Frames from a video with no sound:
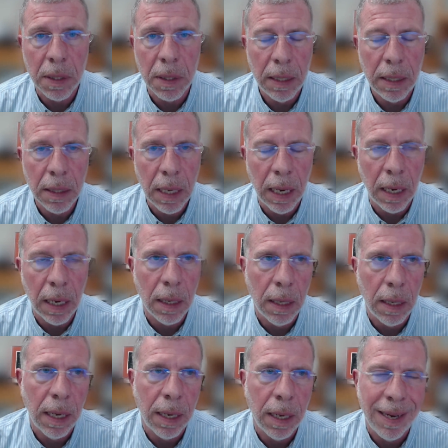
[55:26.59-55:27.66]
I just can't
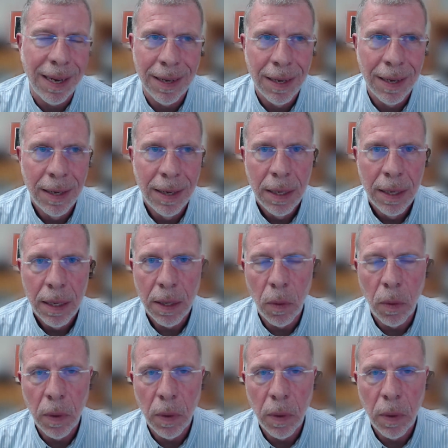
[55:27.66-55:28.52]
tell you, you know,